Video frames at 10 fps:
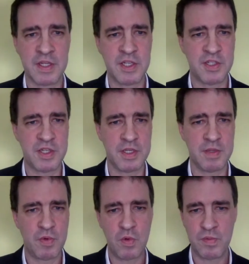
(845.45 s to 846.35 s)
And just
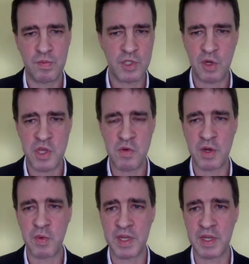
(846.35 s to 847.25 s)
to show you
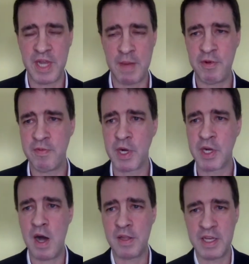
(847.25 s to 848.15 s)
a quick example from a
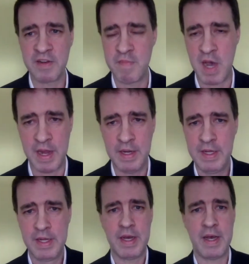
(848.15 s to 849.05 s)
colleague of mine
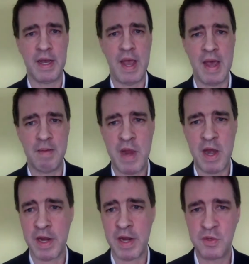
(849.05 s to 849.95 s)
at
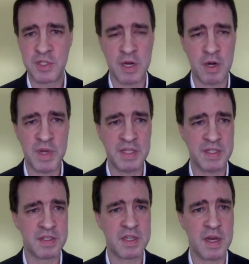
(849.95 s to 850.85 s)
MERICS, who's done a
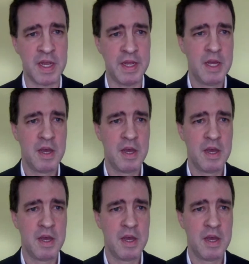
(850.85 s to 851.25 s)
recent study